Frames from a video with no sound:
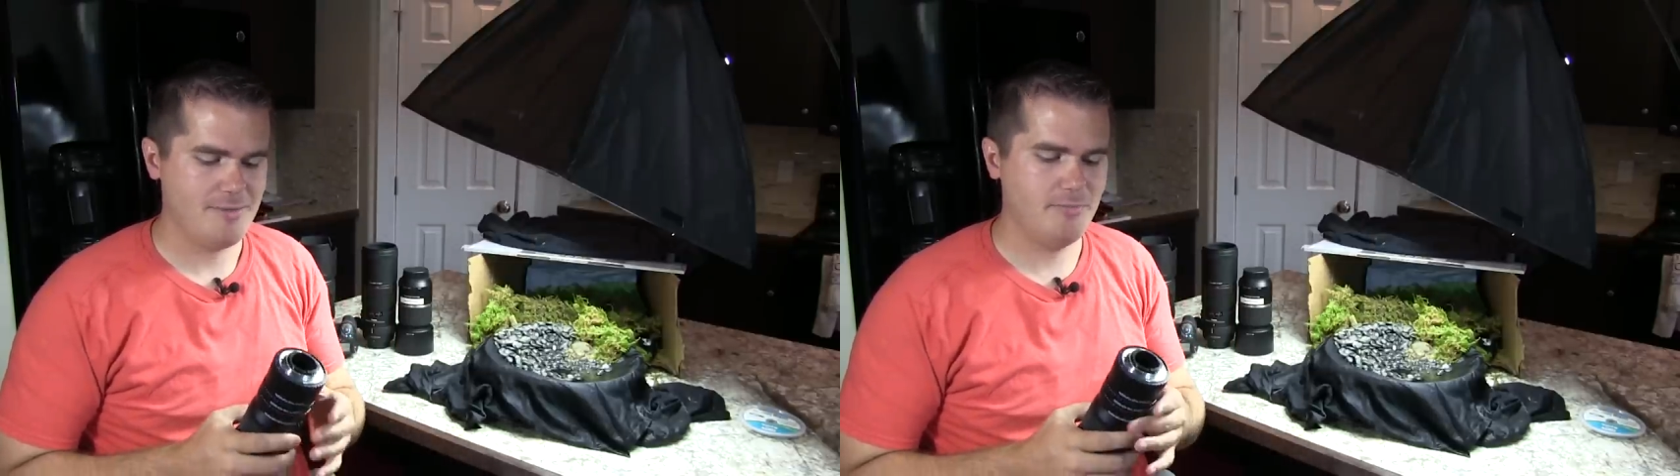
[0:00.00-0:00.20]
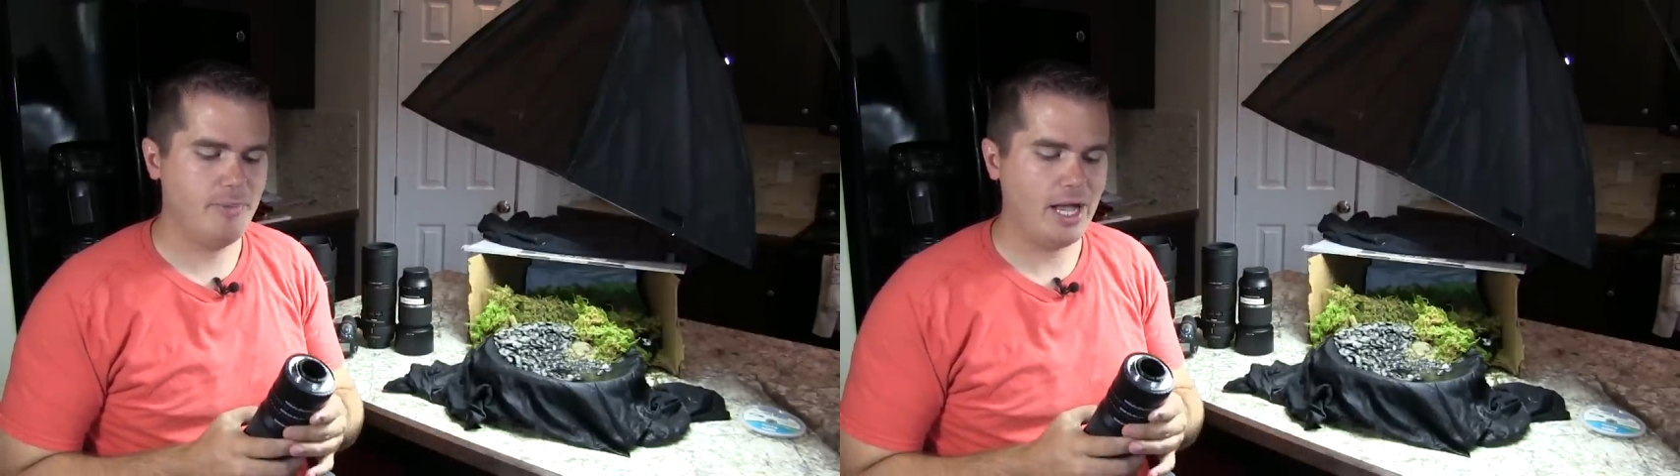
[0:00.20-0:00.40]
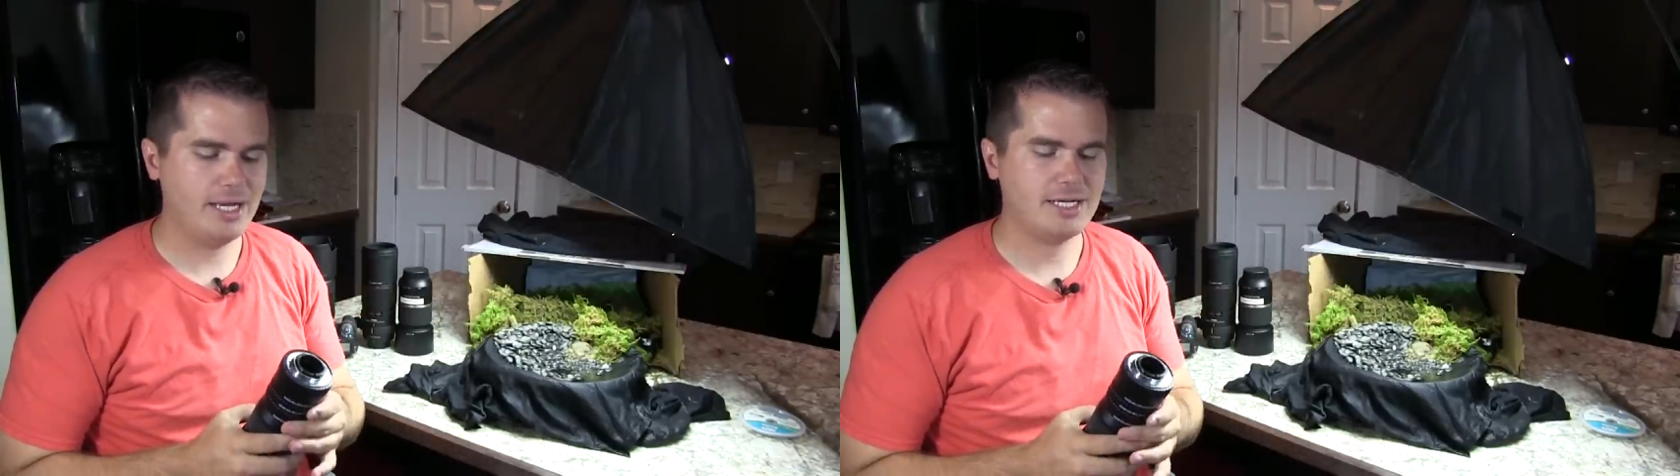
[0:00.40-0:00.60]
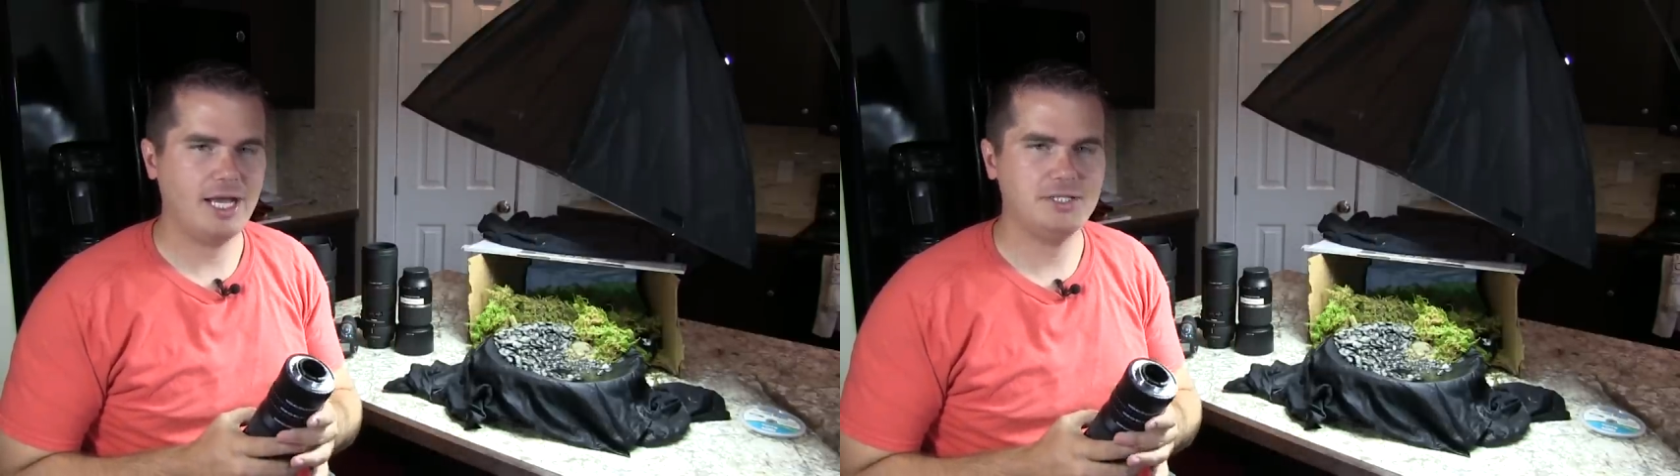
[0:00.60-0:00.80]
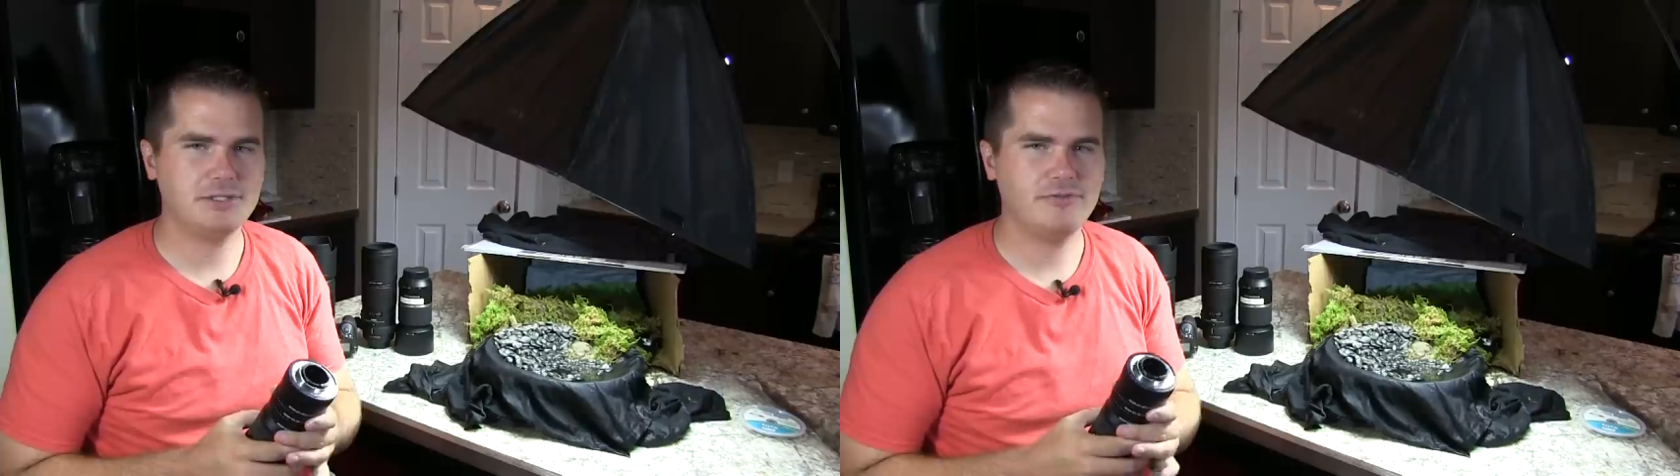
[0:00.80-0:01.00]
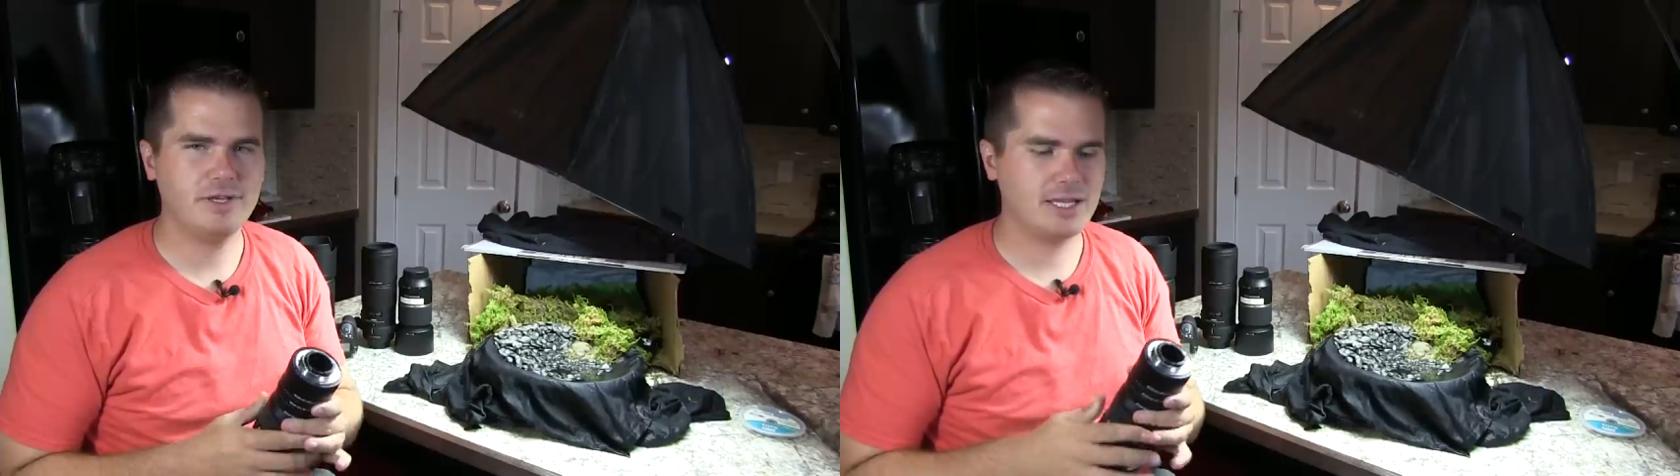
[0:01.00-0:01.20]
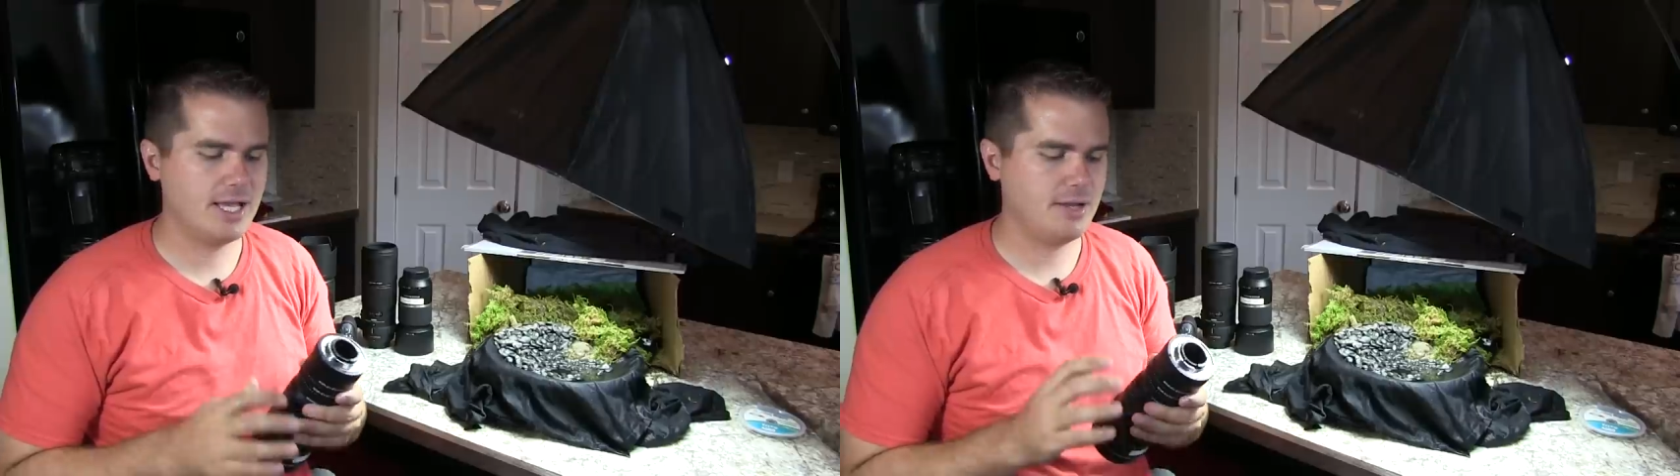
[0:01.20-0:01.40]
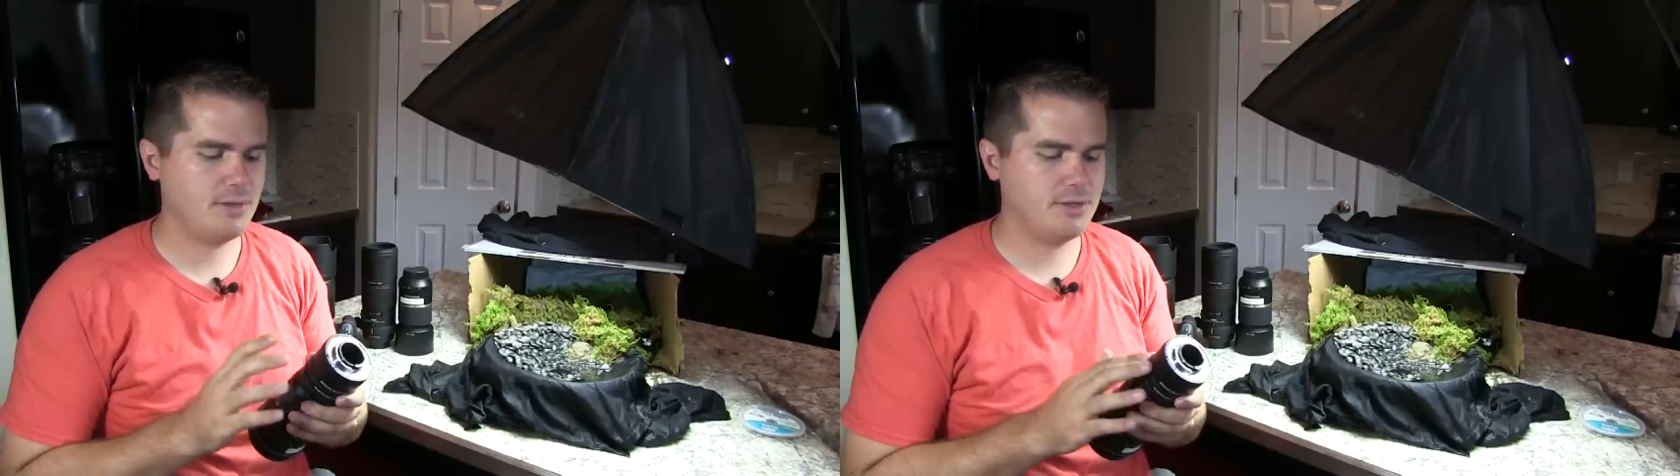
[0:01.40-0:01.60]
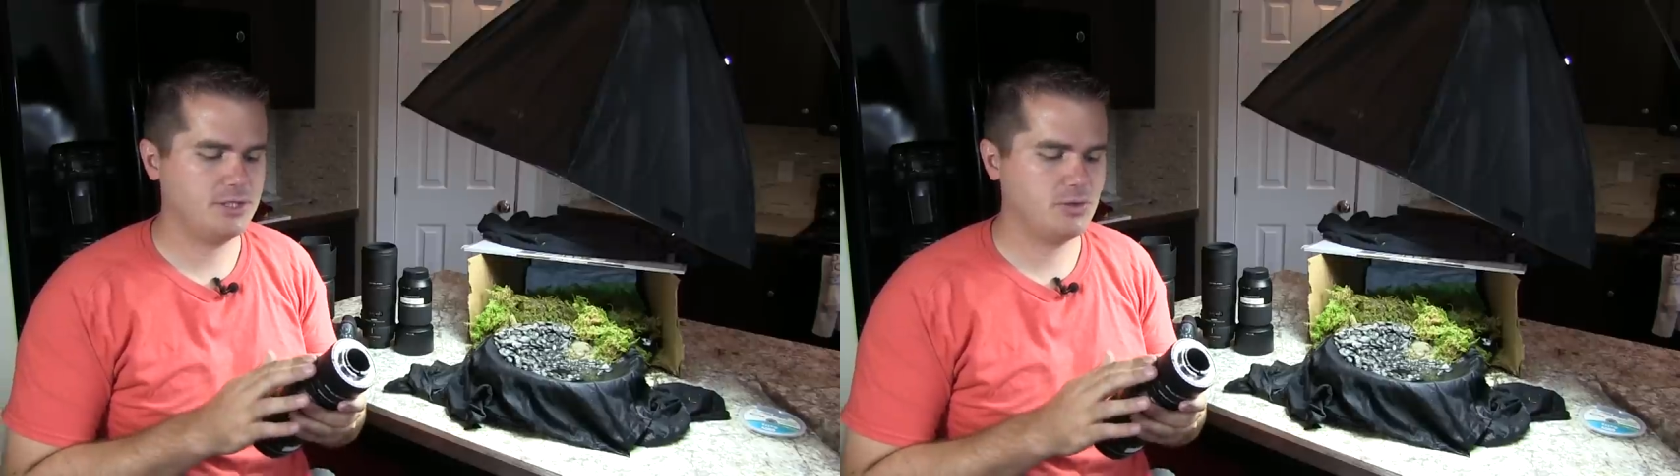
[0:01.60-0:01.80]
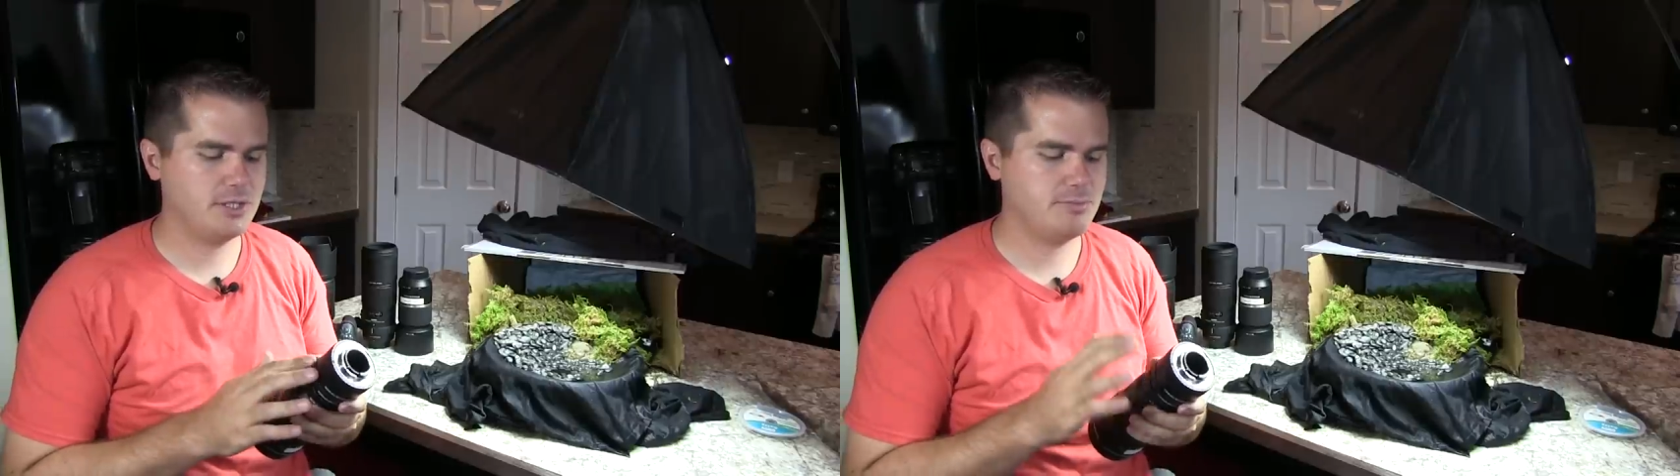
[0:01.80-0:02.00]
but I just feel like the
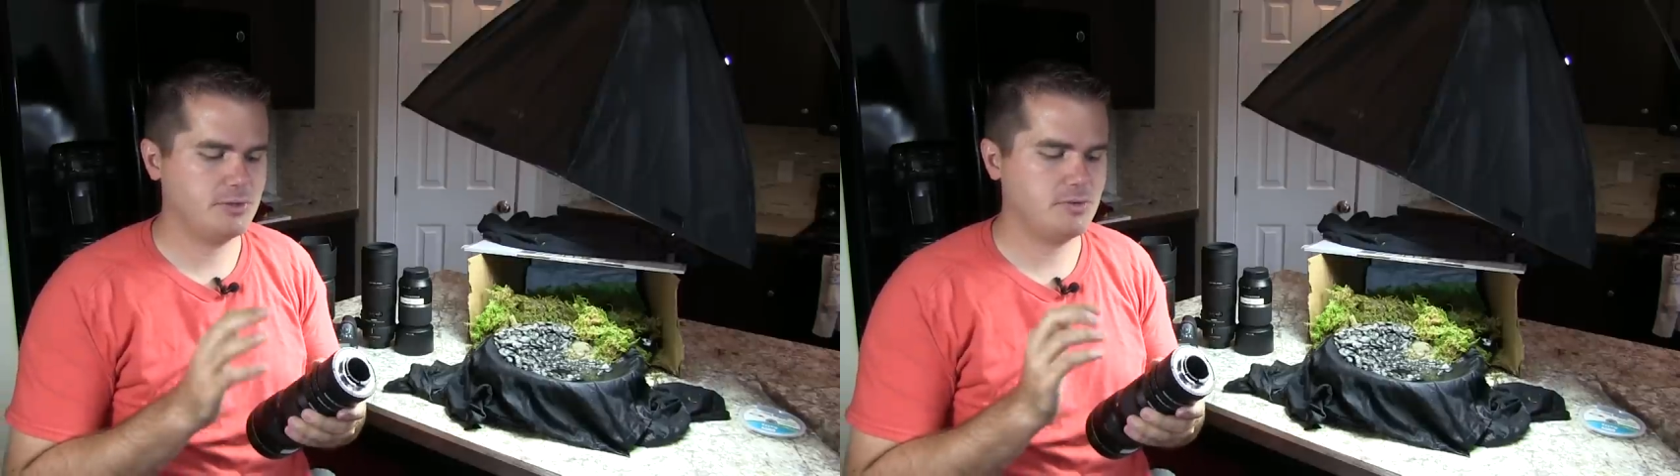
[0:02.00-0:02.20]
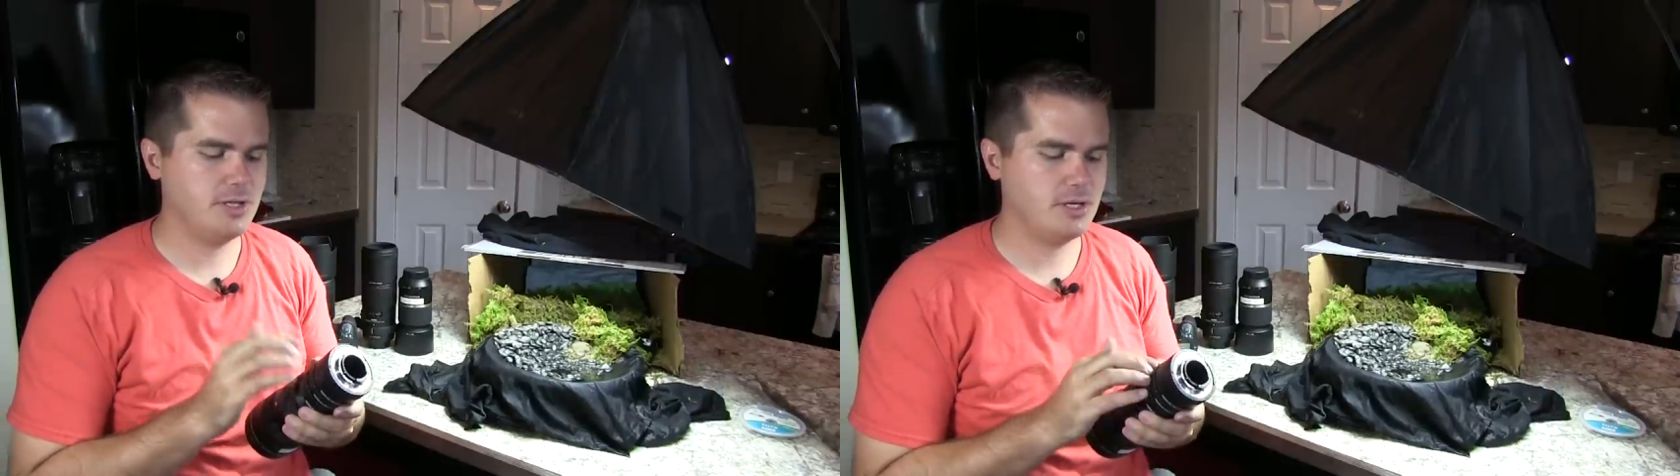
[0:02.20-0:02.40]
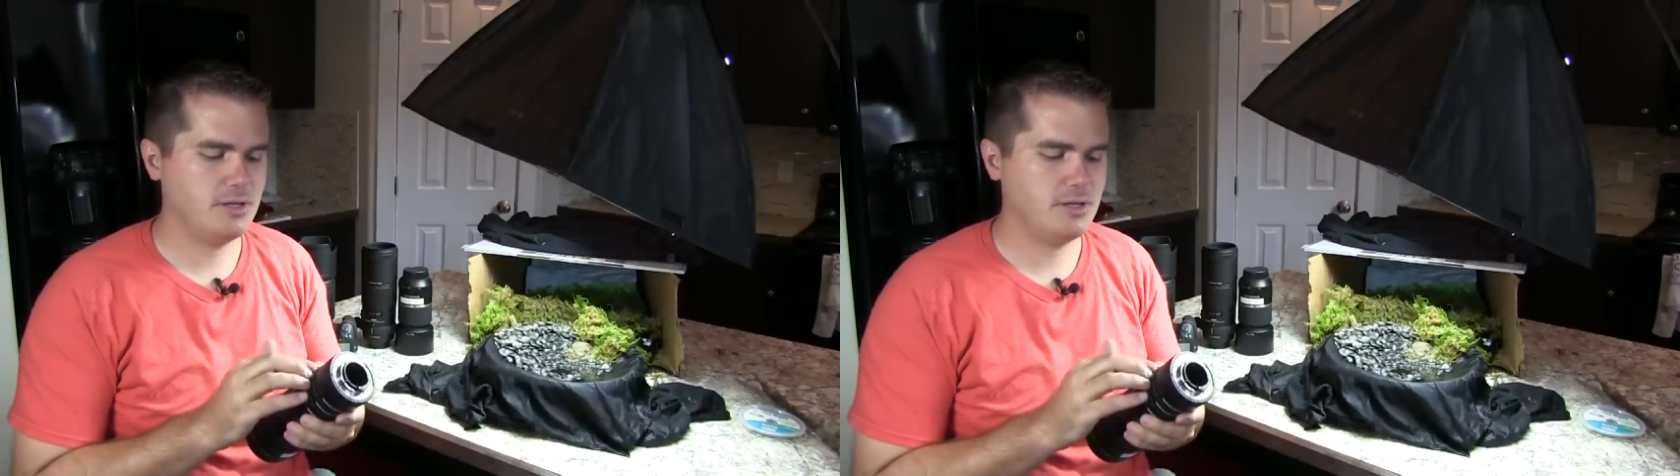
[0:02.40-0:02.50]
choice between the,